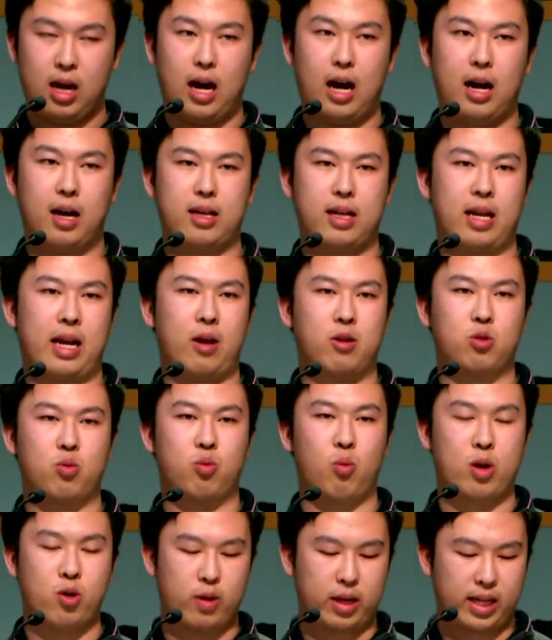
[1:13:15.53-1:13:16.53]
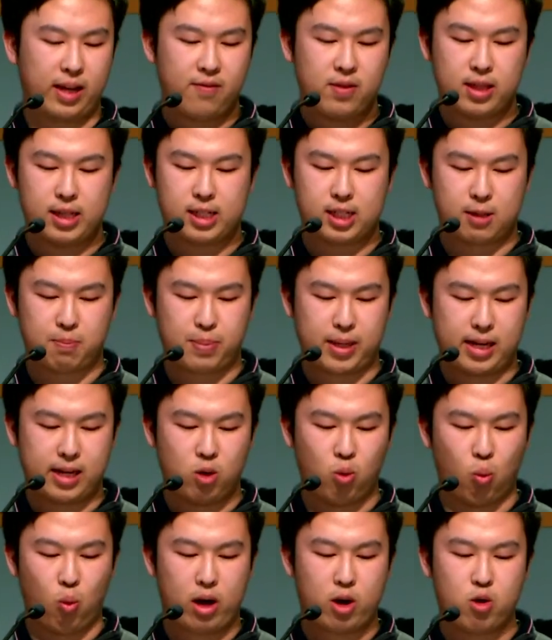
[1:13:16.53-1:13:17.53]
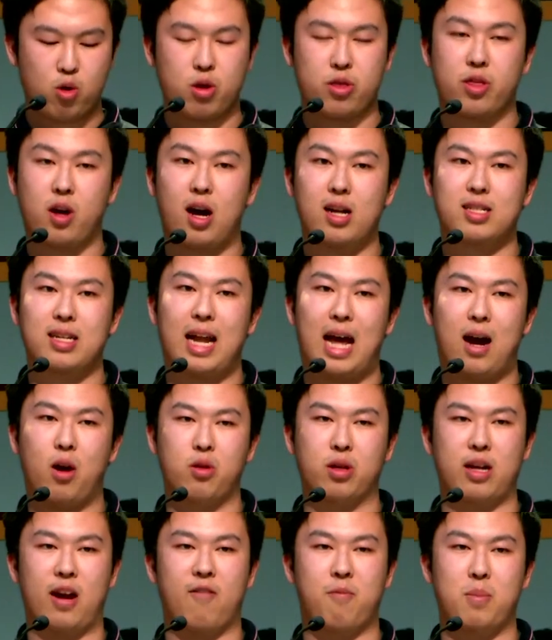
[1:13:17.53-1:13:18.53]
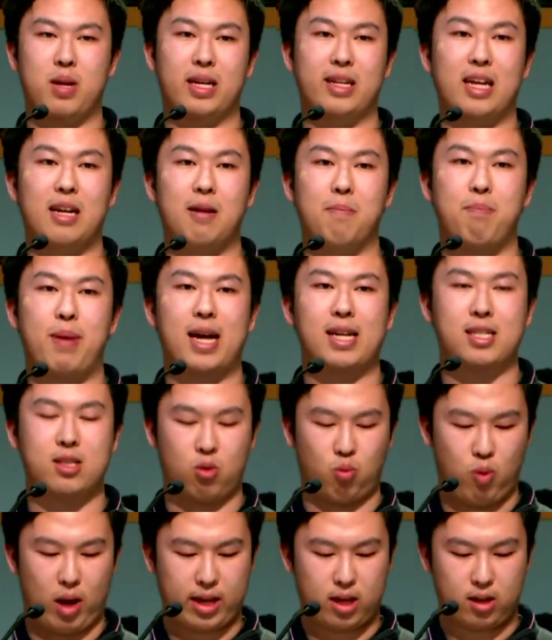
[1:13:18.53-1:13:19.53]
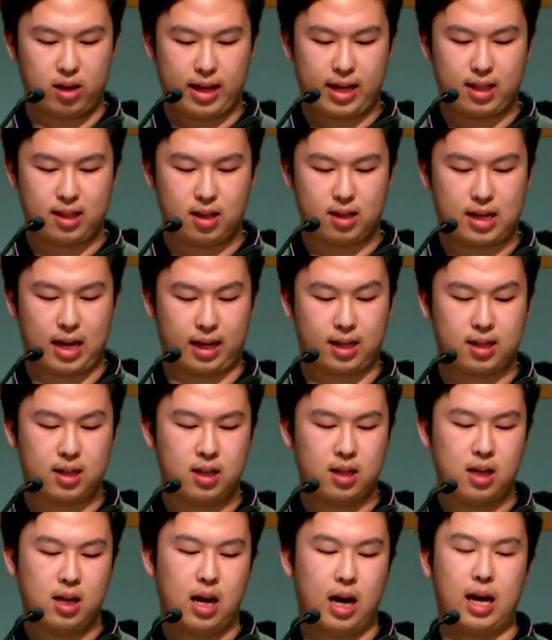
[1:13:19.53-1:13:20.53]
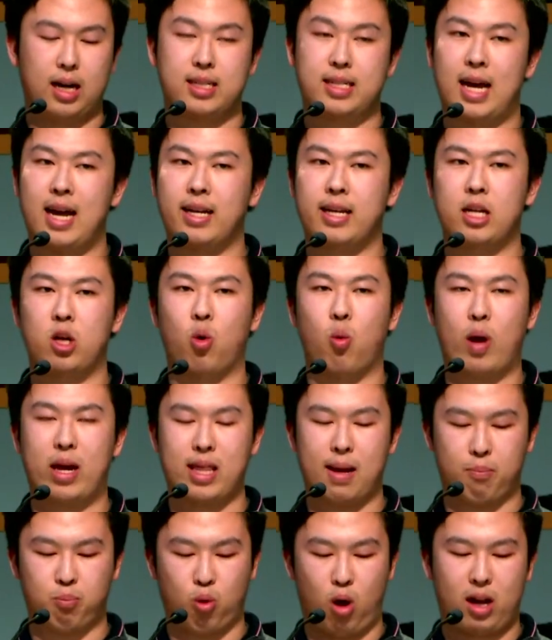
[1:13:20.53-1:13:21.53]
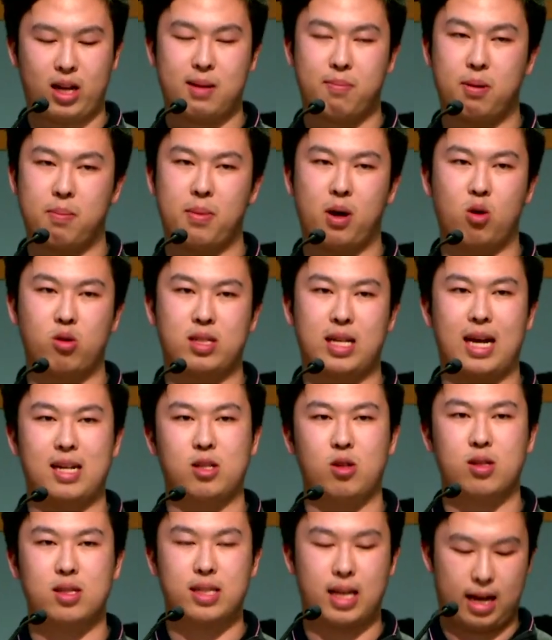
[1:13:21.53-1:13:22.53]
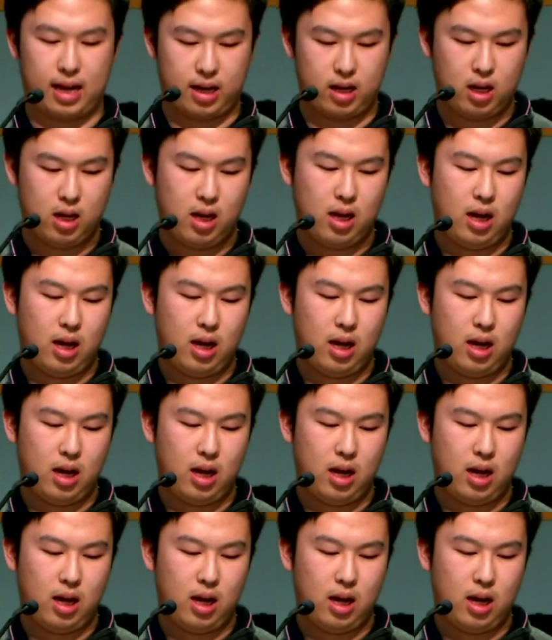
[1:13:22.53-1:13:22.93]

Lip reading: And I was wondering, given the speed, what are your thoughts on how the government can best regulate tech in a way that broadly promotes, as you said,